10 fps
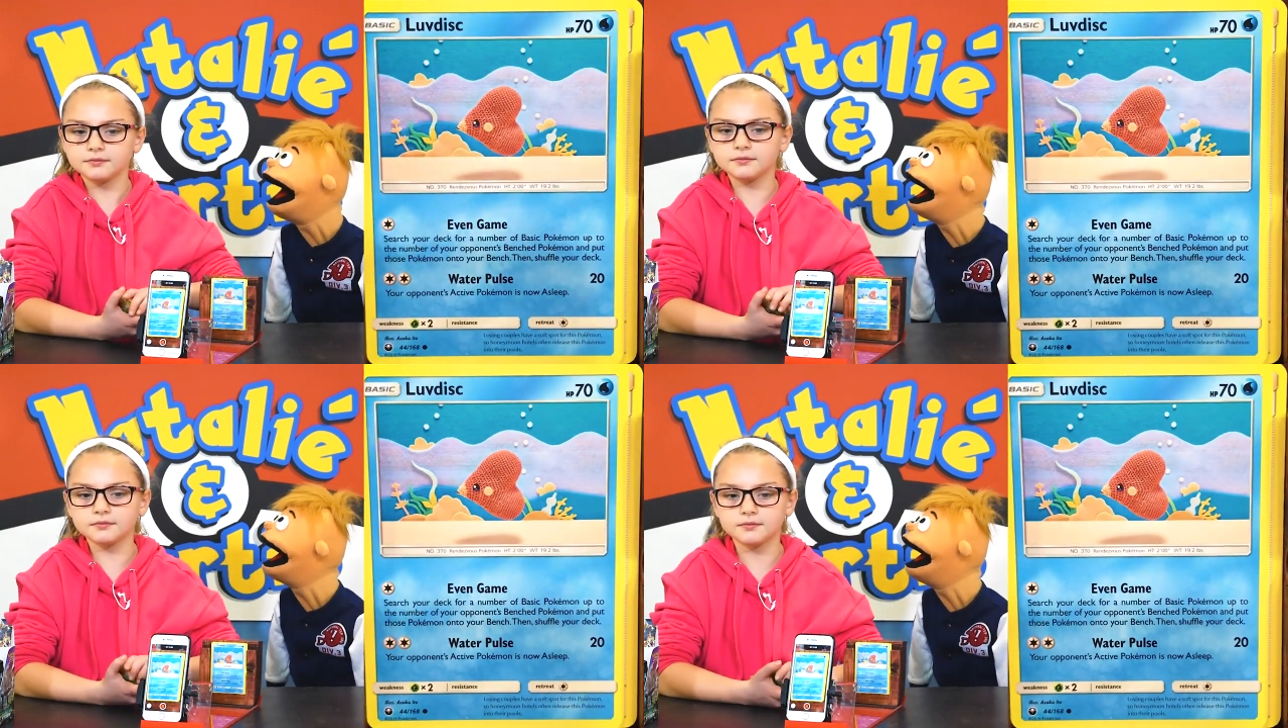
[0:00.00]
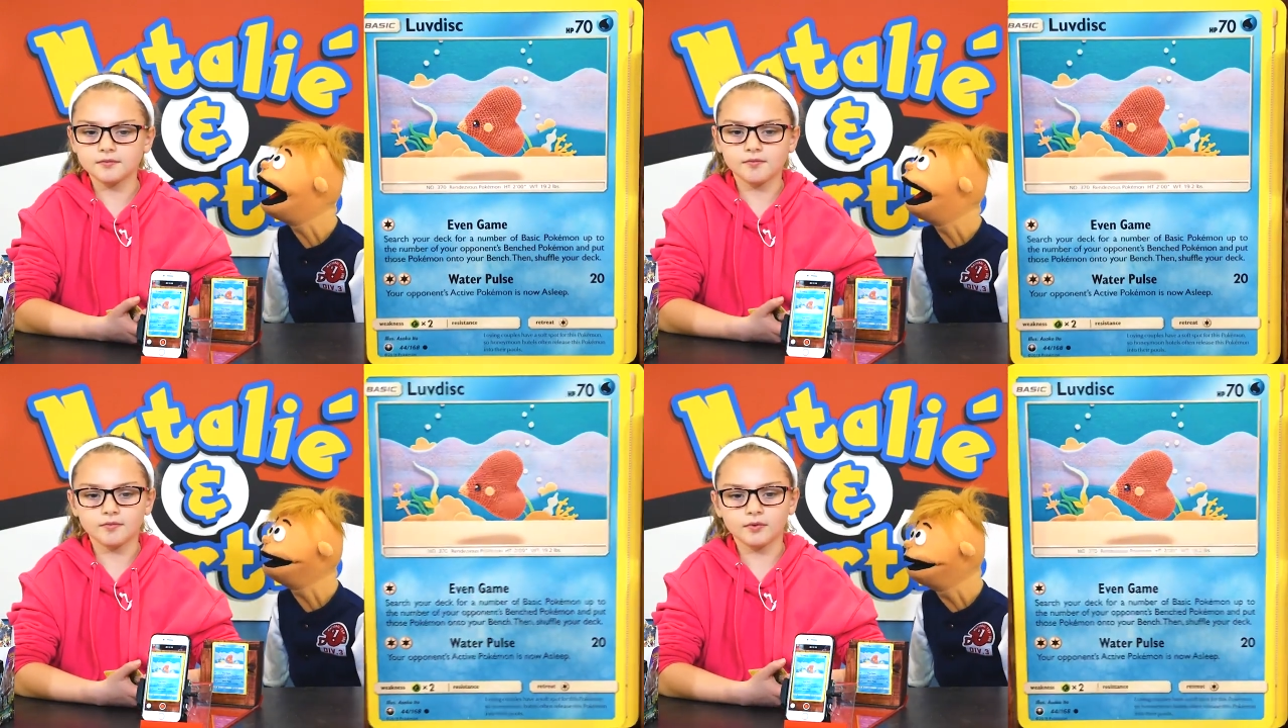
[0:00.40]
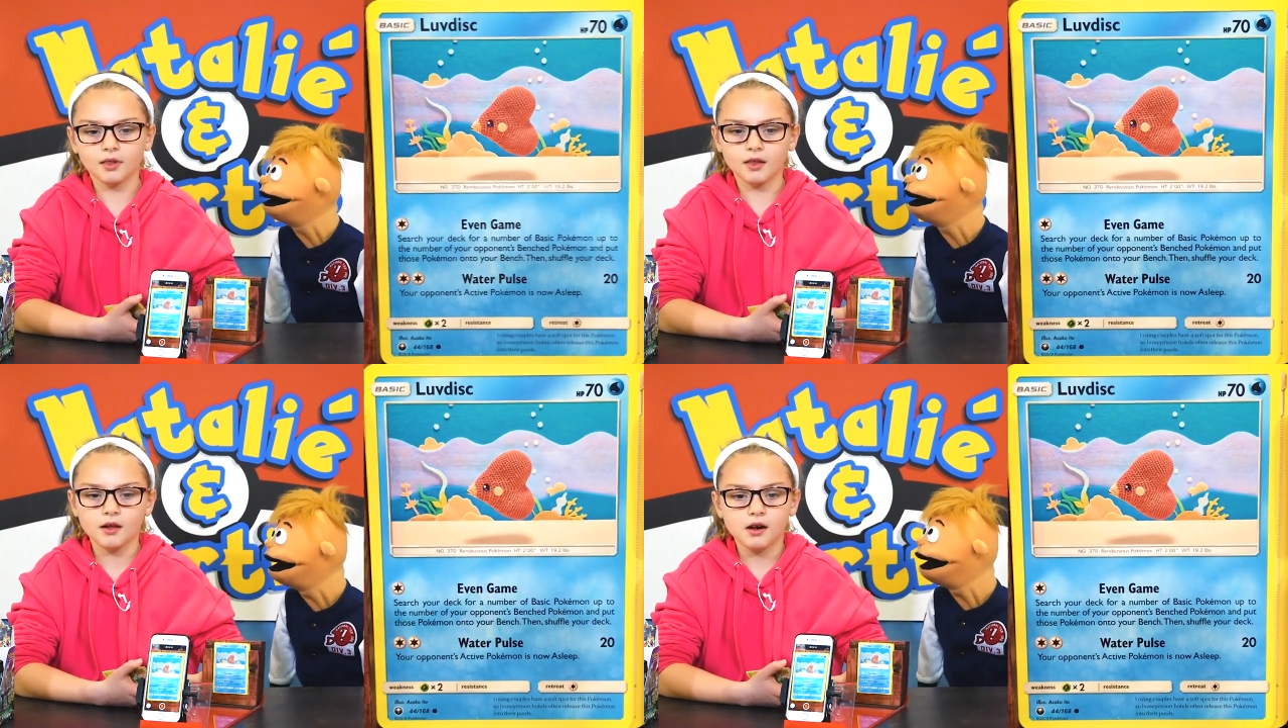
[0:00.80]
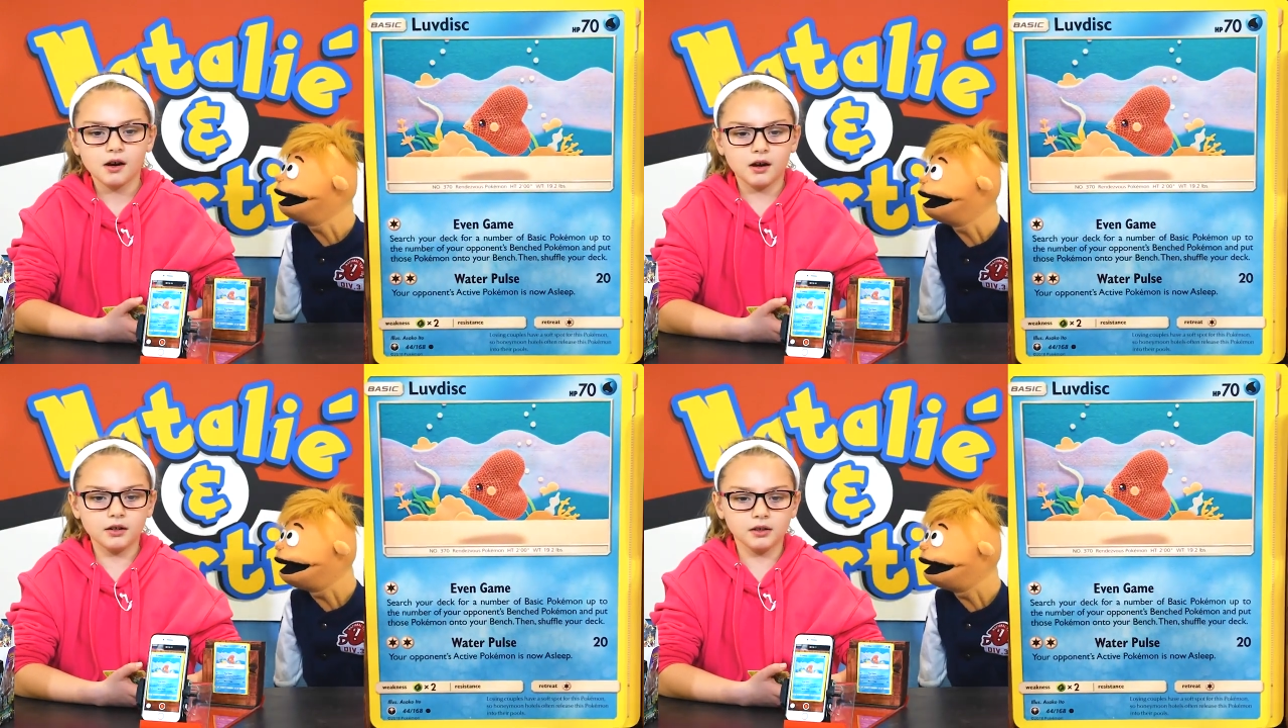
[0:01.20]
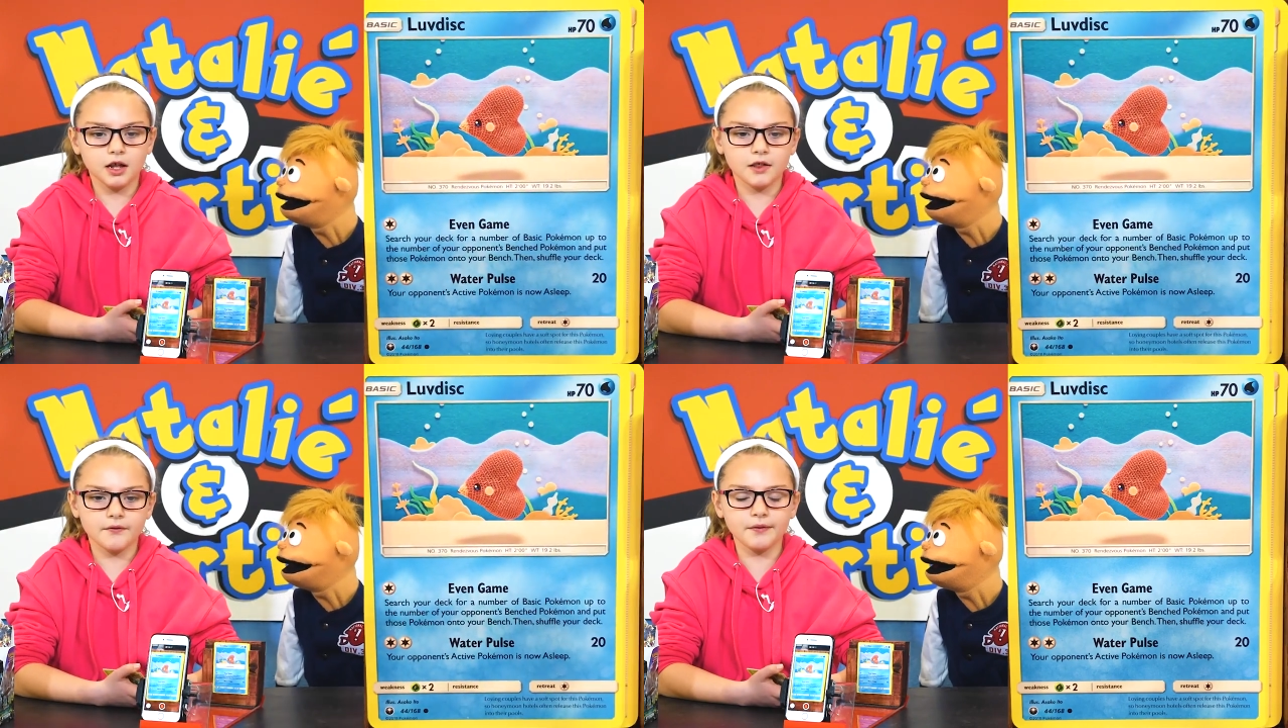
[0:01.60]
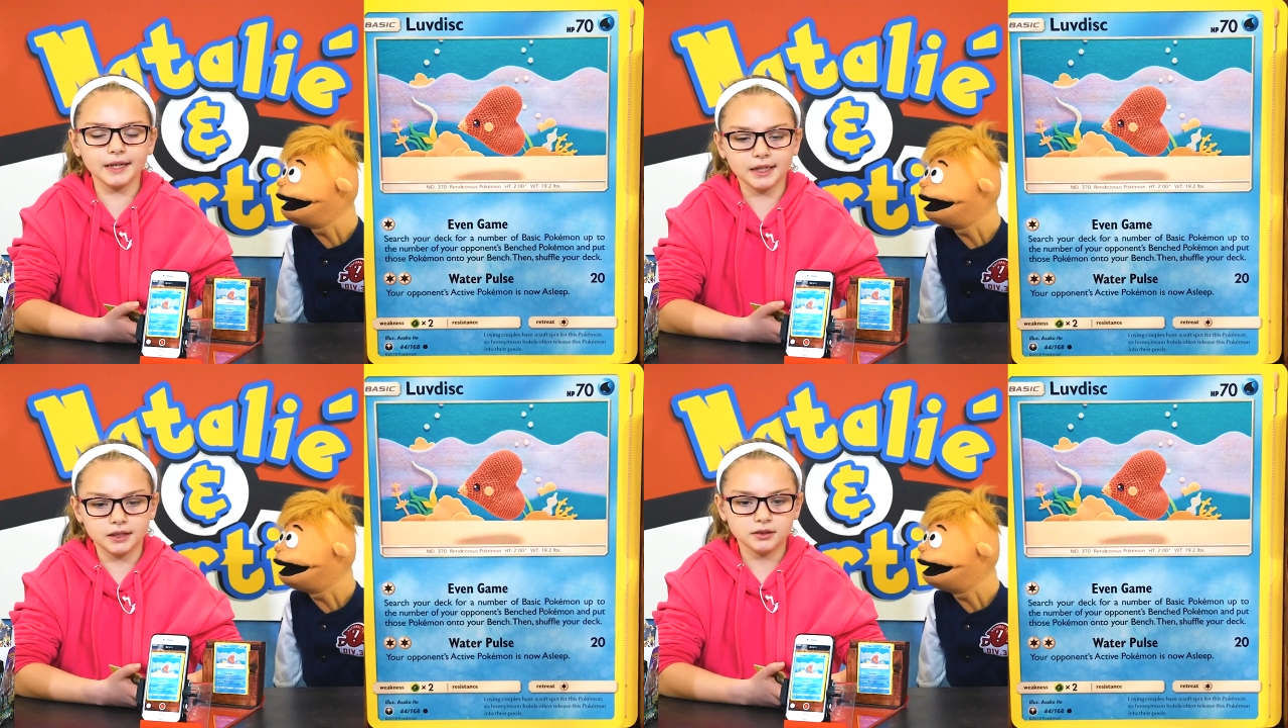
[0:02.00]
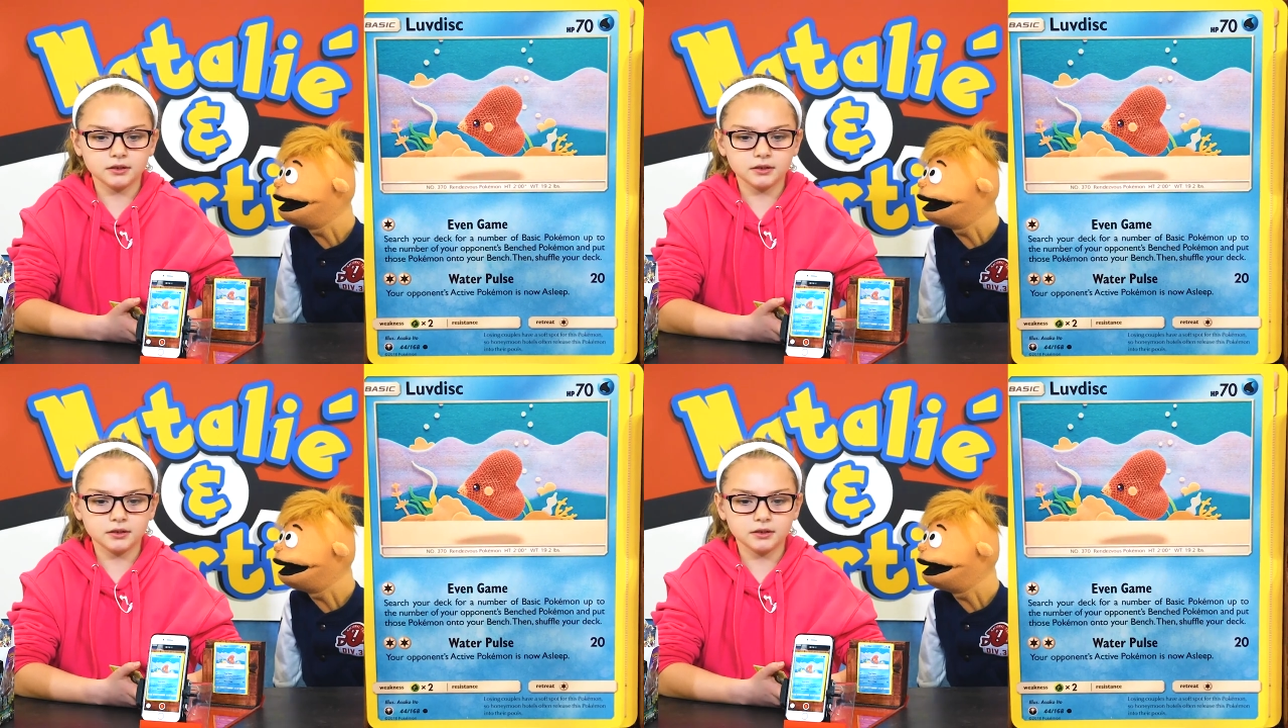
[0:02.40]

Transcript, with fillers: And? A Lesvik.